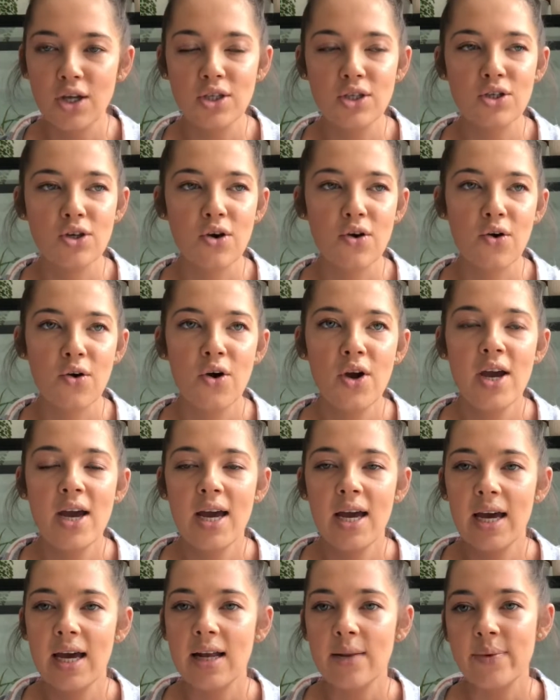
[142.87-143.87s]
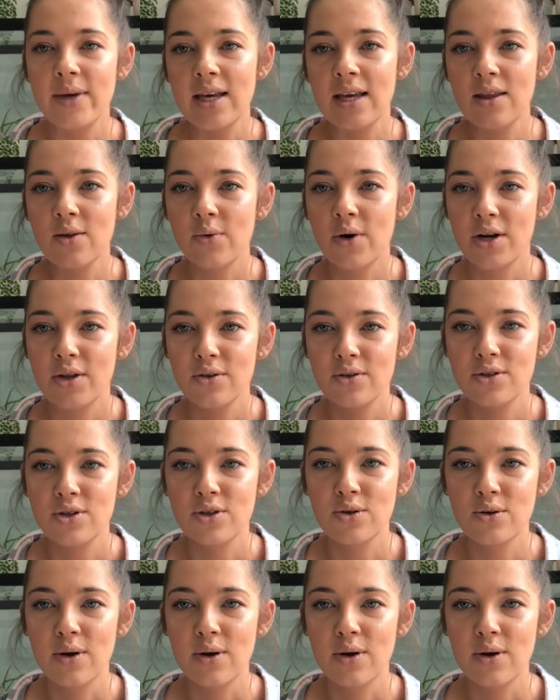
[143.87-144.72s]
so it'll be either one of the two.